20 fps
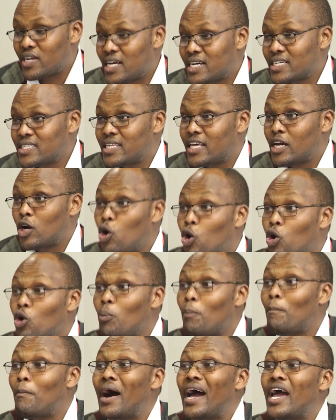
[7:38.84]
drugs they call
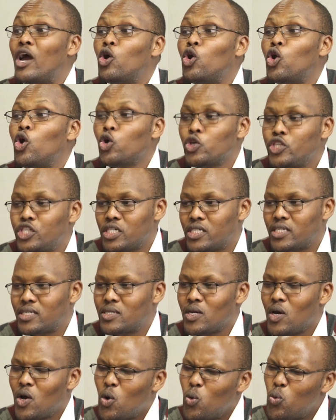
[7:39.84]

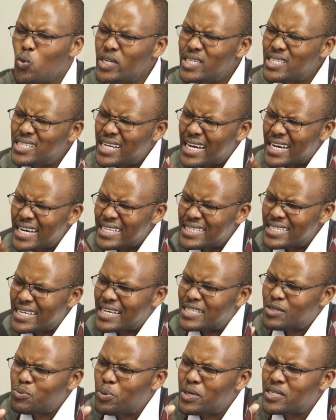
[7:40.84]
biologics, which targets
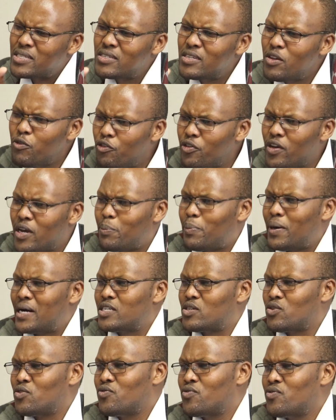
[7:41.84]
a specific
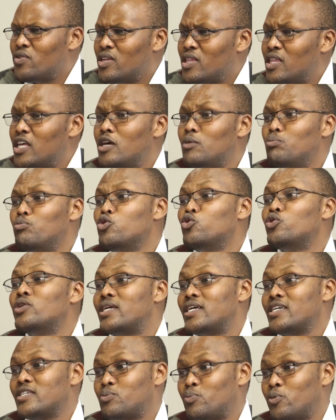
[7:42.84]
part of the immune
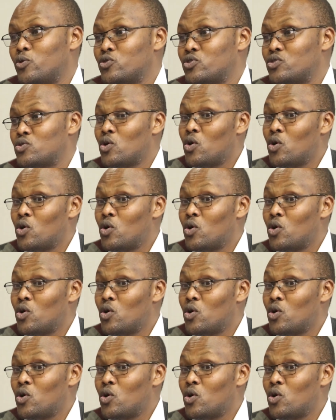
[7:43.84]
response,